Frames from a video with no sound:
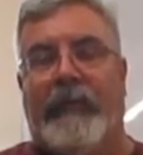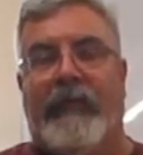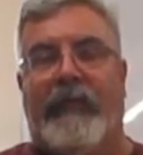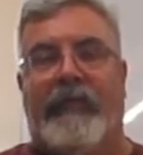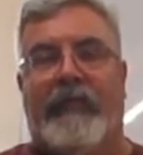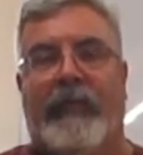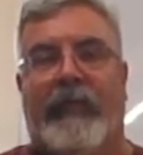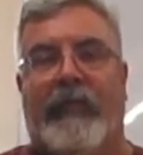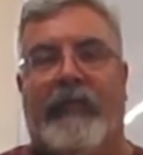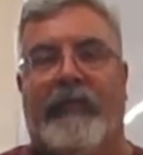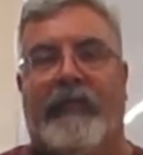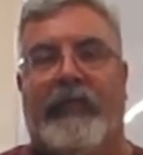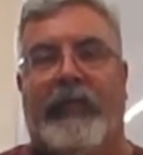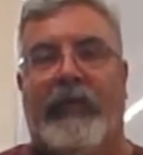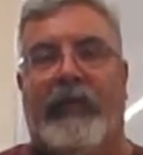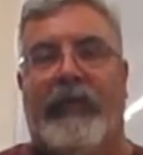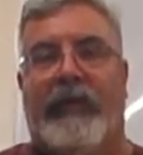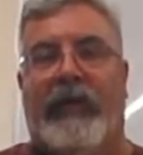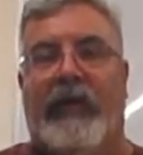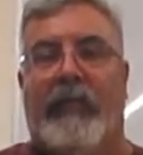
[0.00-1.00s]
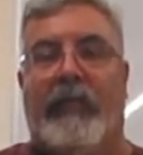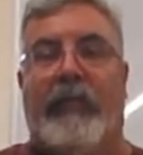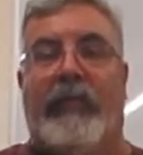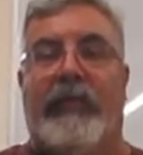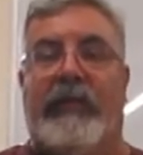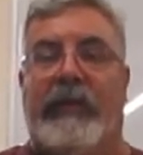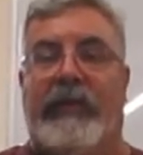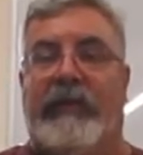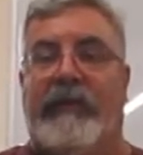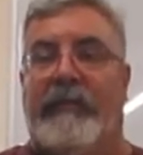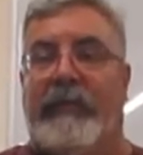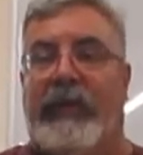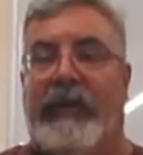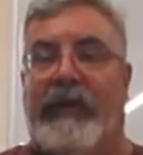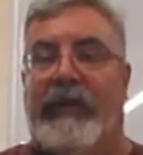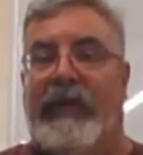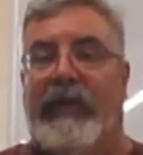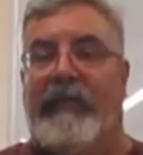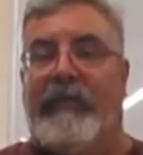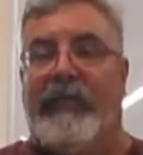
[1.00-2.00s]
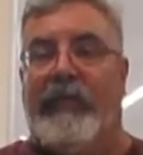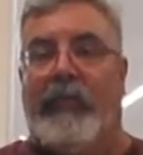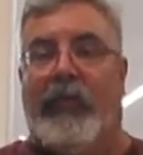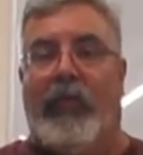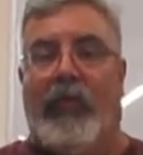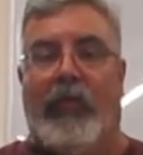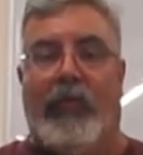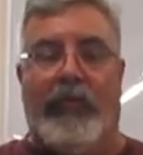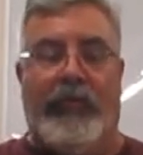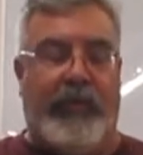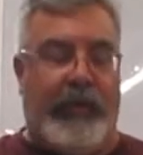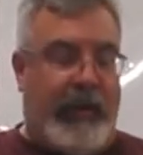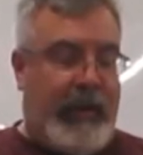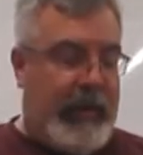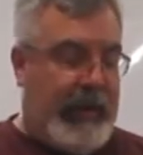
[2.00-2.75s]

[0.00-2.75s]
So for the club, we'll need to make 11 molds